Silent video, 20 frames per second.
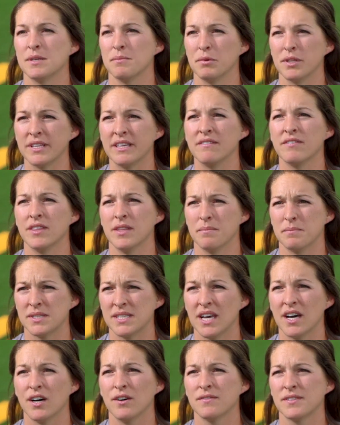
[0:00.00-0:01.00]
to believe in
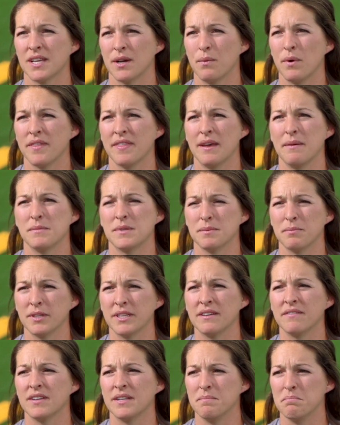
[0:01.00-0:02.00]
themselves. I want them to
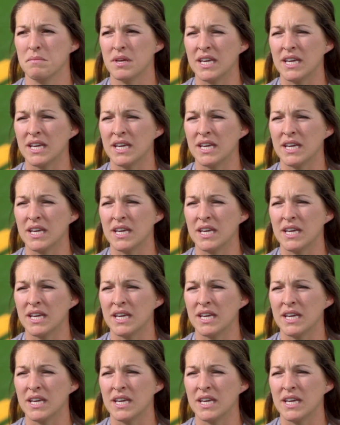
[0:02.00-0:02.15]
believe in